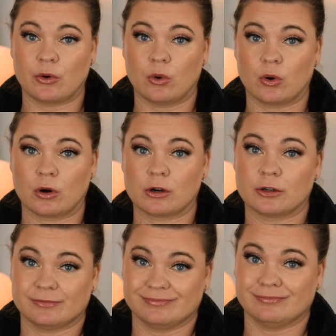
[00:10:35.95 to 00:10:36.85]

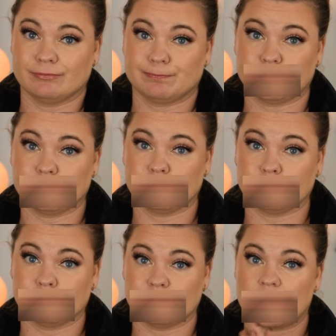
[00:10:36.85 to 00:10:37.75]
or
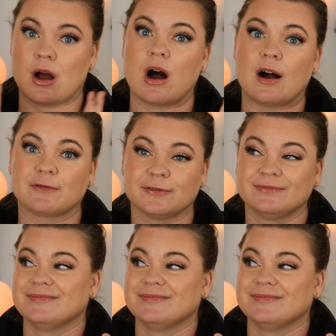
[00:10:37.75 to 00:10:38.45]
off.